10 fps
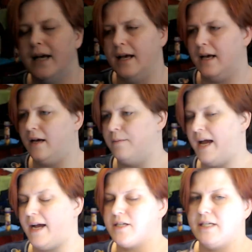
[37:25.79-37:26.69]
I
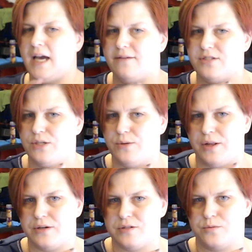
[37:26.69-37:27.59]
actually have two
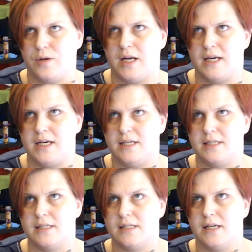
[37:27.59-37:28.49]
others. One
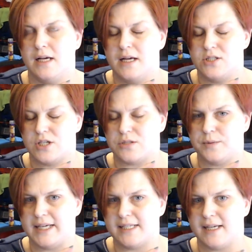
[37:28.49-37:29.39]
is just
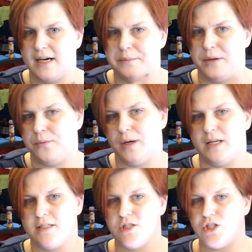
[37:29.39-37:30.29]
wings up and one
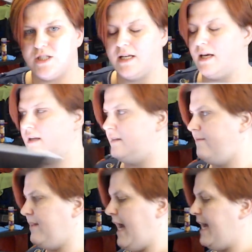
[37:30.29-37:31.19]
is just
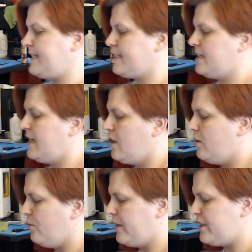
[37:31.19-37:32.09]
flat,
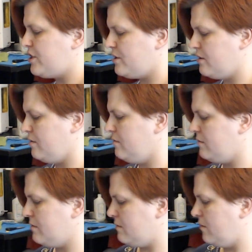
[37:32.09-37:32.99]
which
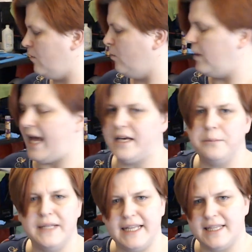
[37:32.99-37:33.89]
when I
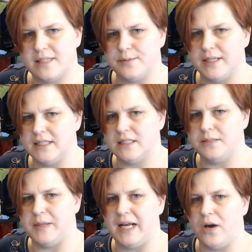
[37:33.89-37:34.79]
complete this one,
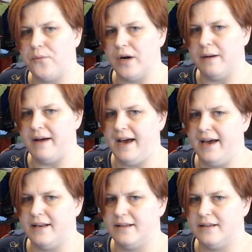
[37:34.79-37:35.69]
depending on where I'm at,
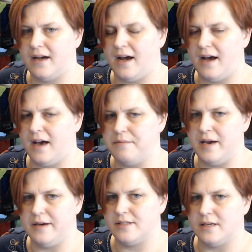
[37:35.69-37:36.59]
I
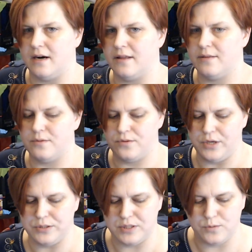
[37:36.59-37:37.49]
may start
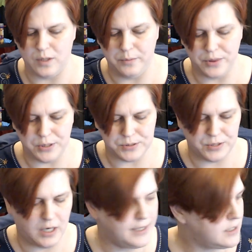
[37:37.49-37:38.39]
those as well, but those are not